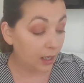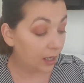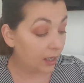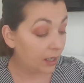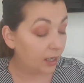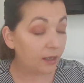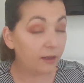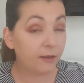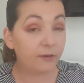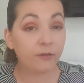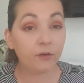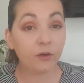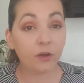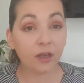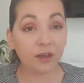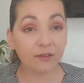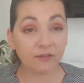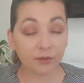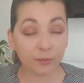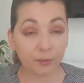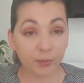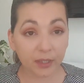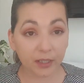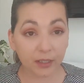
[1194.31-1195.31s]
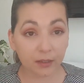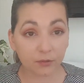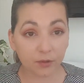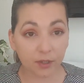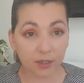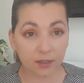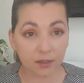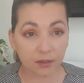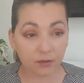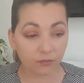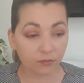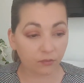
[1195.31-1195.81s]
If you have a big
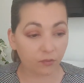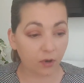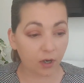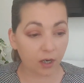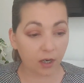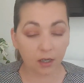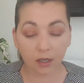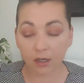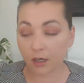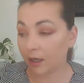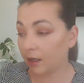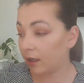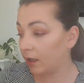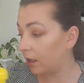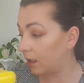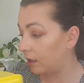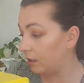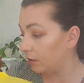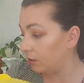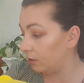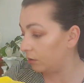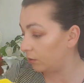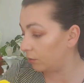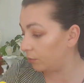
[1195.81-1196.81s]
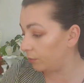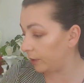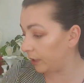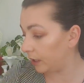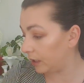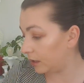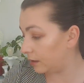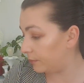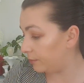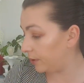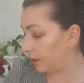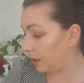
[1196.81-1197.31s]
reservoir, like, I don't know,
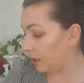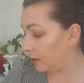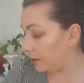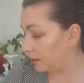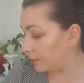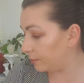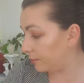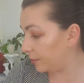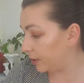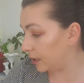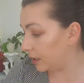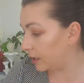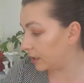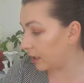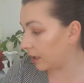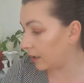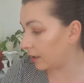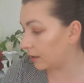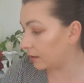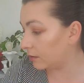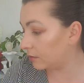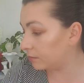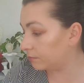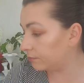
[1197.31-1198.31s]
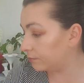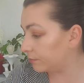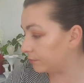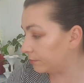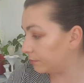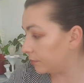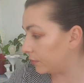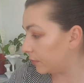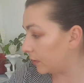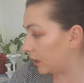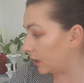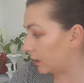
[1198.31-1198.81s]
big, like,
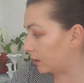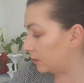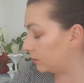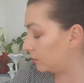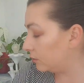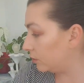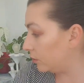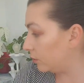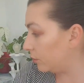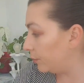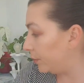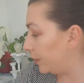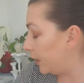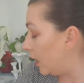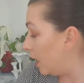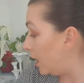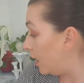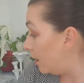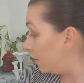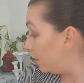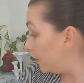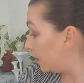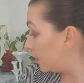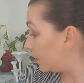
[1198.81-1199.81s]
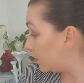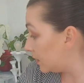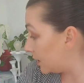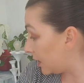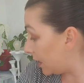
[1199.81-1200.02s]
I don't know, because